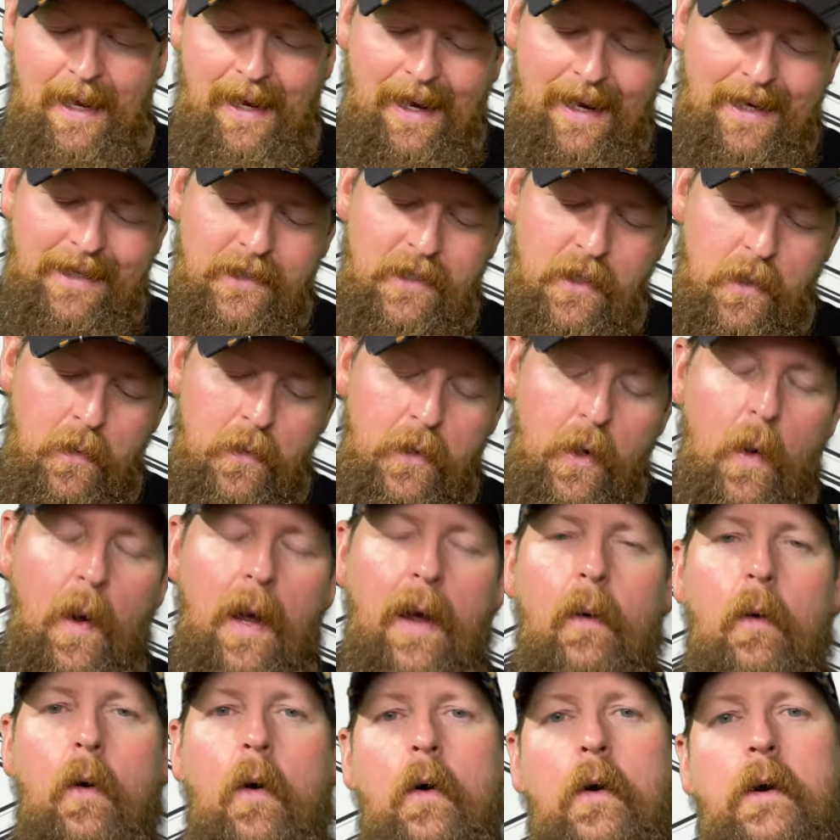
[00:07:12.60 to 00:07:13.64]
I don't know
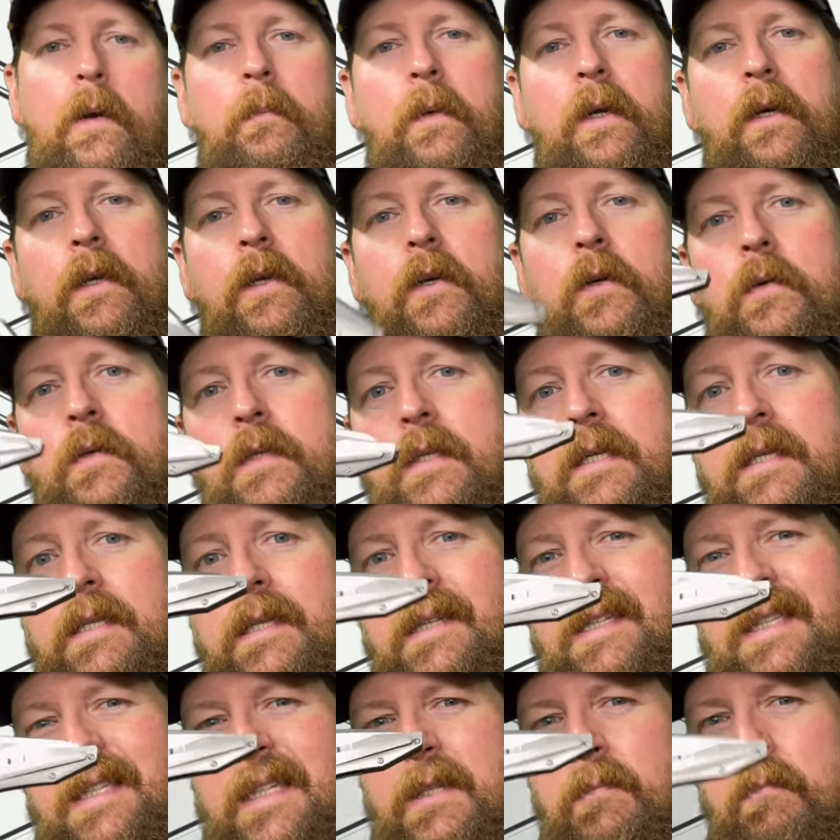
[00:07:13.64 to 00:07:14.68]
how hard I'm going to use this
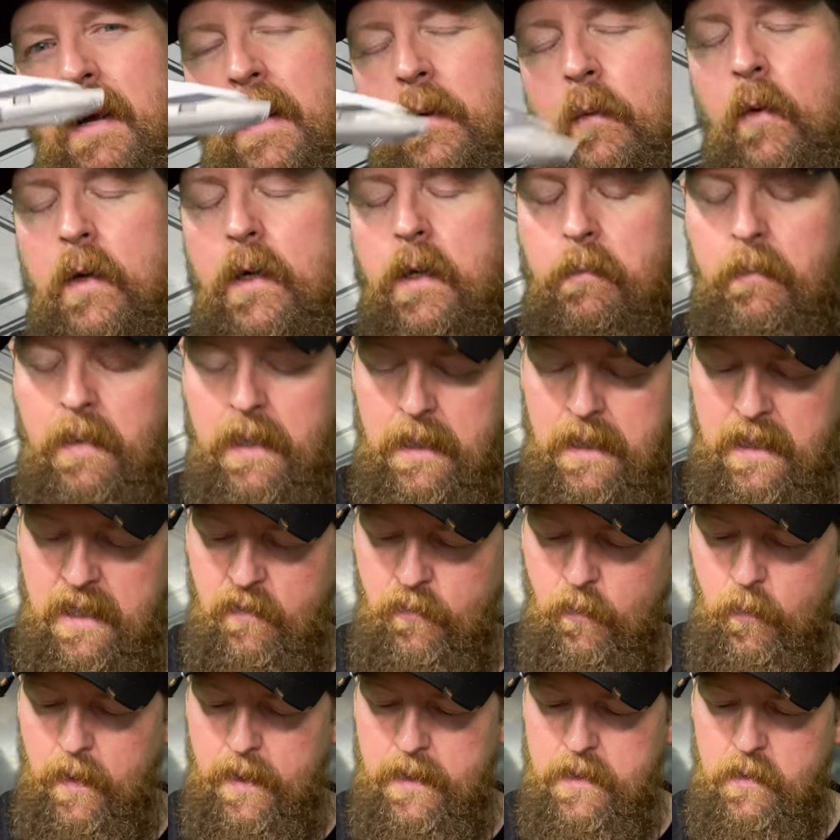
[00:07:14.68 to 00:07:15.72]
because this might wind up being a
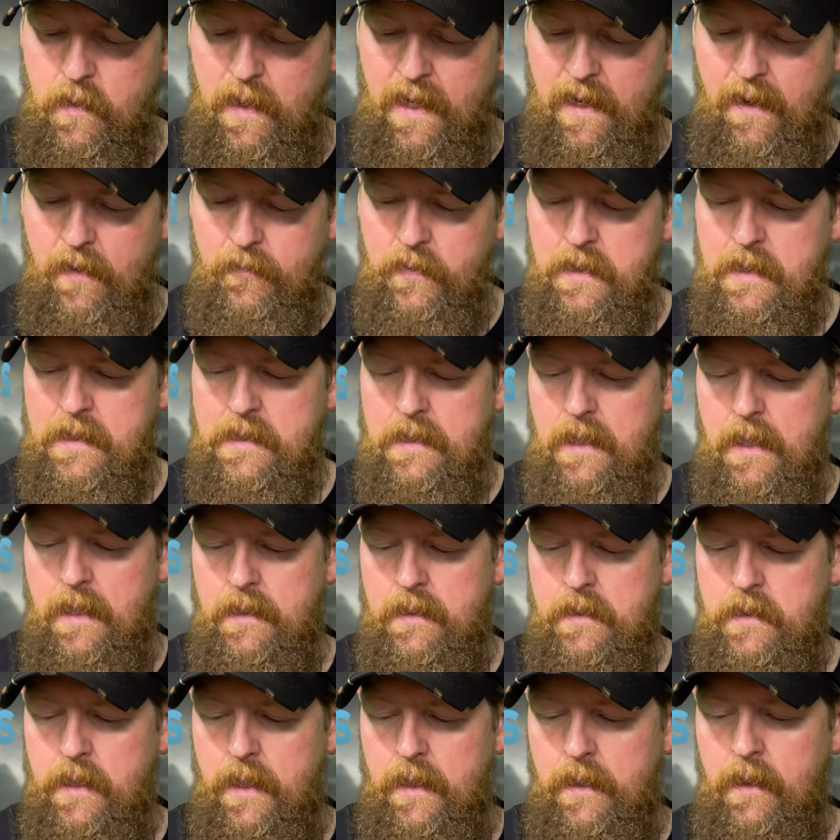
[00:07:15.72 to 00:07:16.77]
giveaway, so I haven't
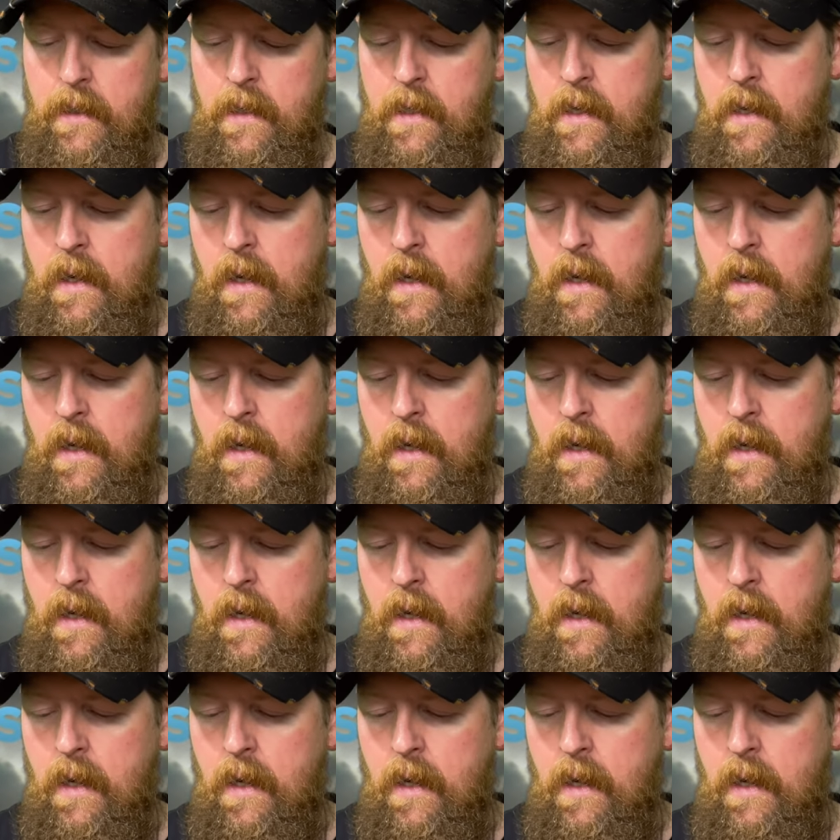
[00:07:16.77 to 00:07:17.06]
decided yet.